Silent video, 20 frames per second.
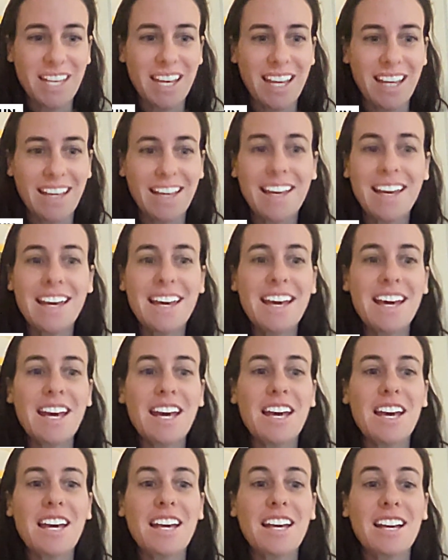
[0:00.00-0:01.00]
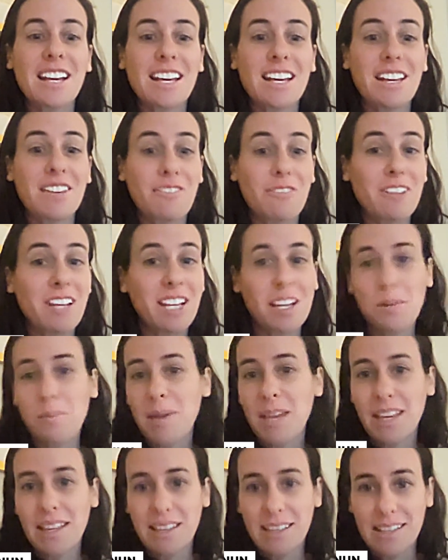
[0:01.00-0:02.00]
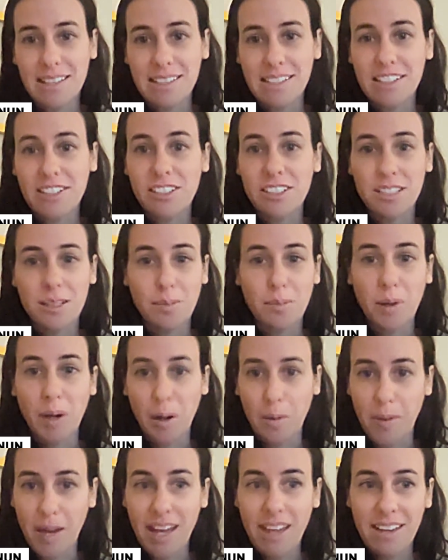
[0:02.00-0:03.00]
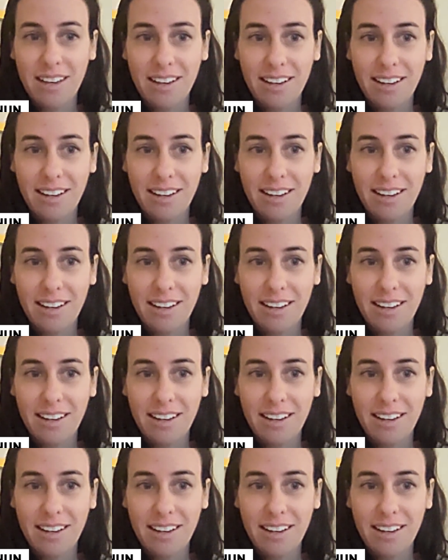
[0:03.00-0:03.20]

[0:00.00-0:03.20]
Like if we could make it easier to permit,